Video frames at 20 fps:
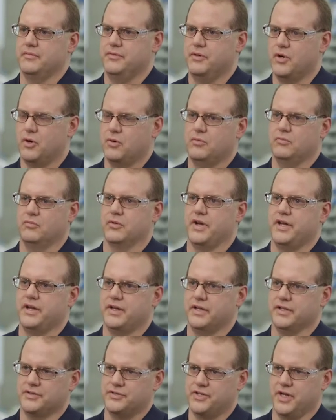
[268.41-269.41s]
no ring
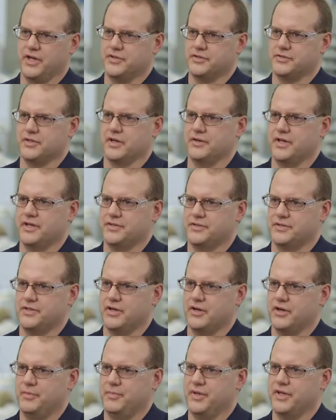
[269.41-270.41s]
kit changes are
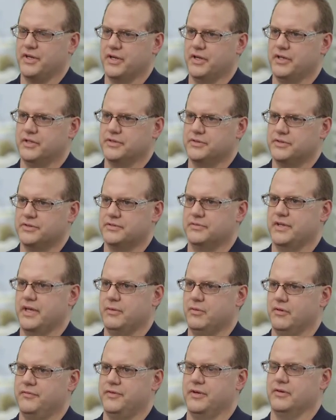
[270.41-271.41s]
necessary because
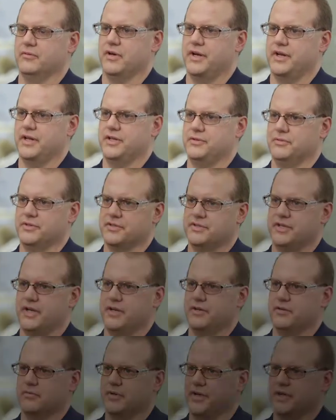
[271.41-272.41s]
they will fit right into a
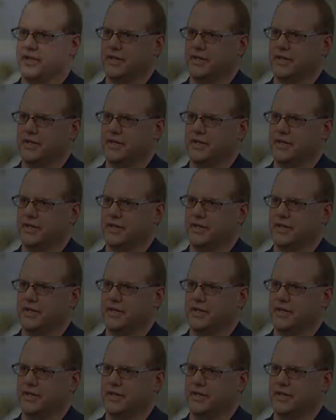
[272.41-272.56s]
standard ring